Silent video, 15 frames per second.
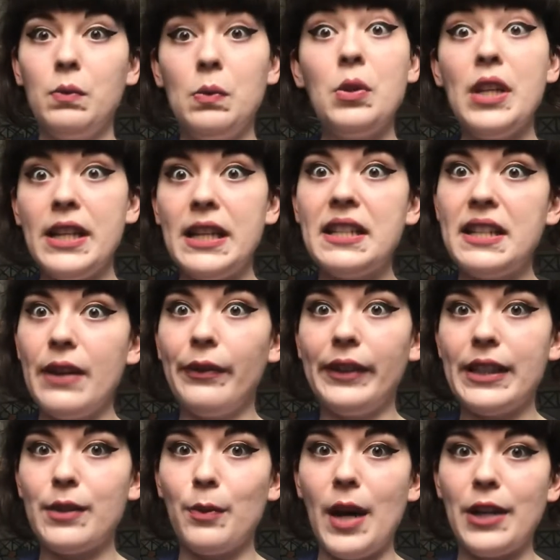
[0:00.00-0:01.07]
she can definitely
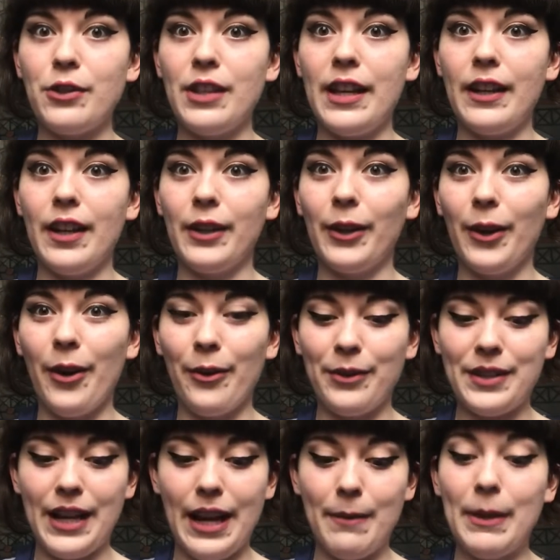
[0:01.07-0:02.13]
swatch that on her own
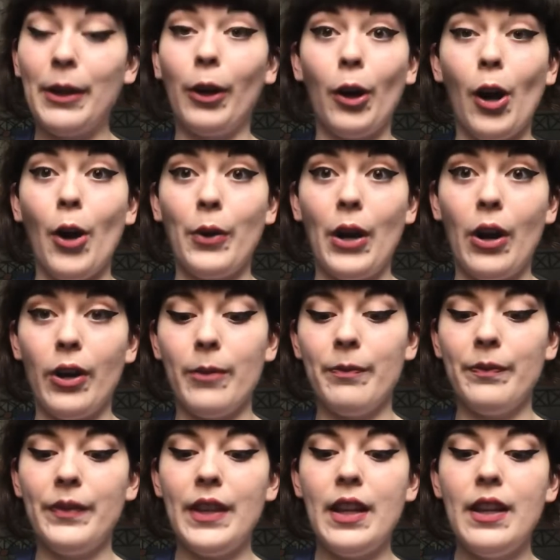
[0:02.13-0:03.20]
time and her own arm.
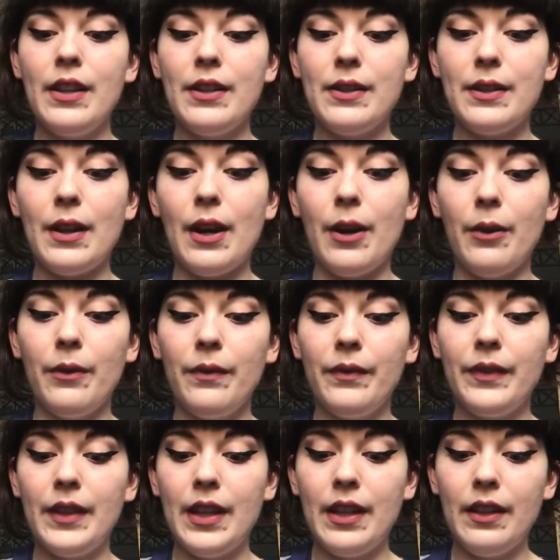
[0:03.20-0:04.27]
So
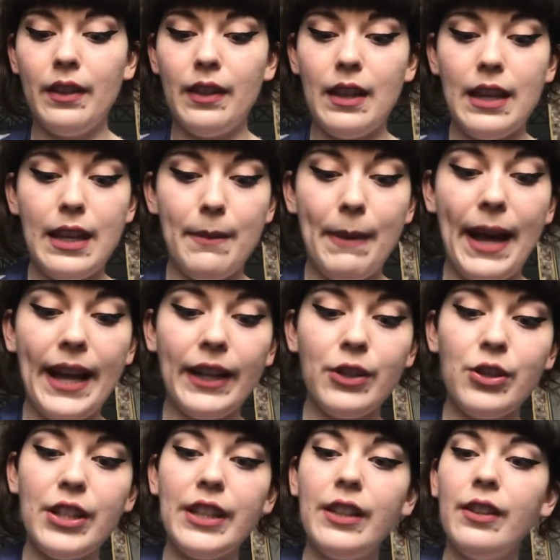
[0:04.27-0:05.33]
the
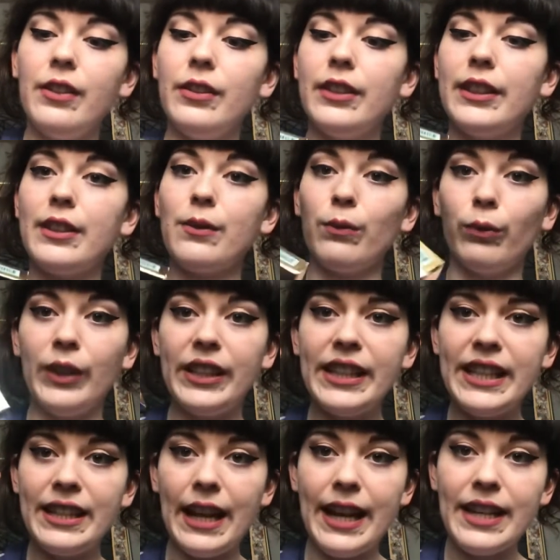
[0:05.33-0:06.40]
packaging looks
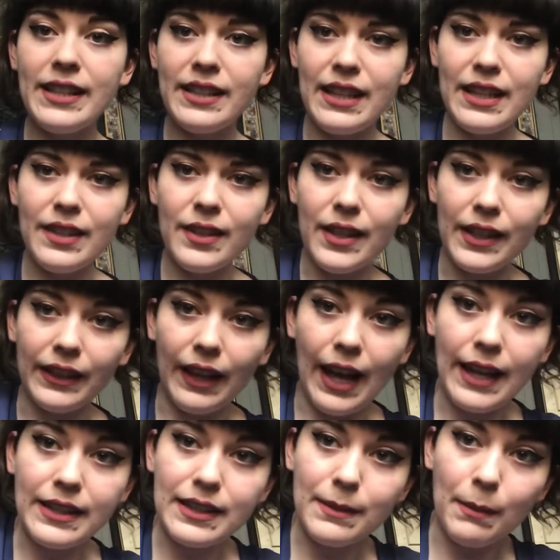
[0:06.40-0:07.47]
really nice. These are a
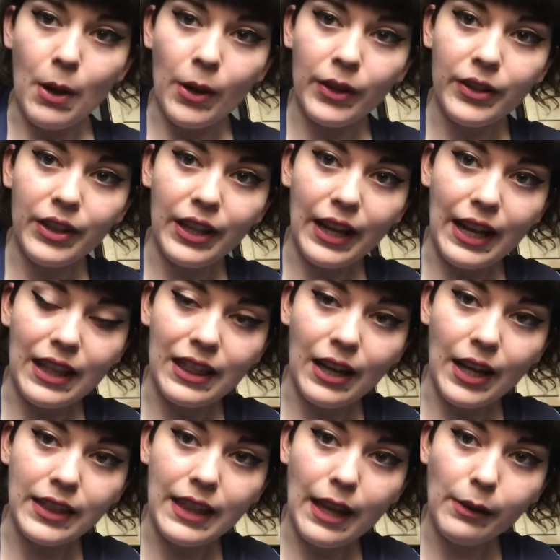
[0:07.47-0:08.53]
lot smaller than I
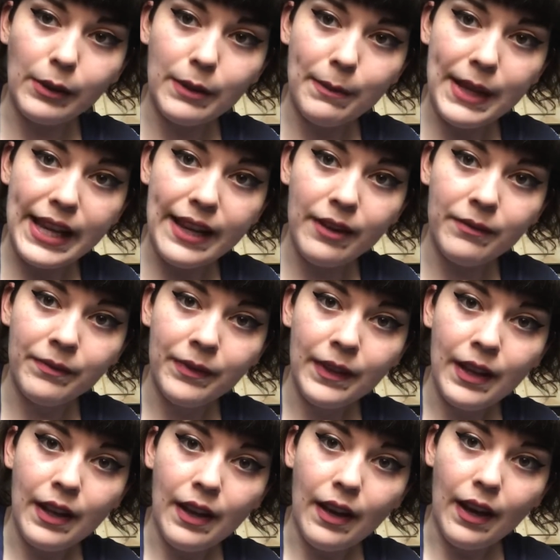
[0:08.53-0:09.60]
thought they would be.
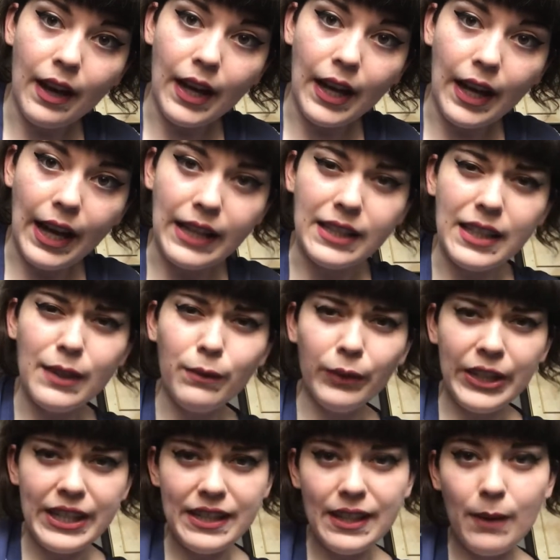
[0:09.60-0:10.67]
I did
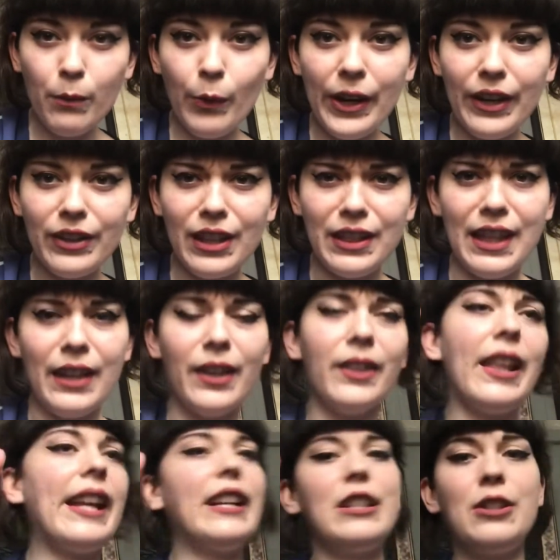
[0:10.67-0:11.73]
read somewhere that they're
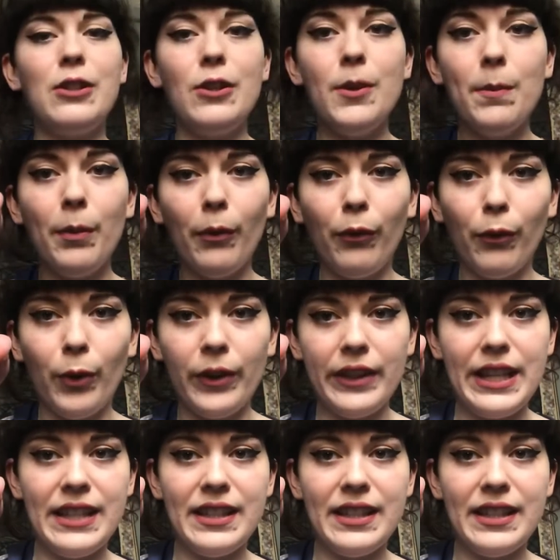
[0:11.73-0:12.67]
like a dupe for the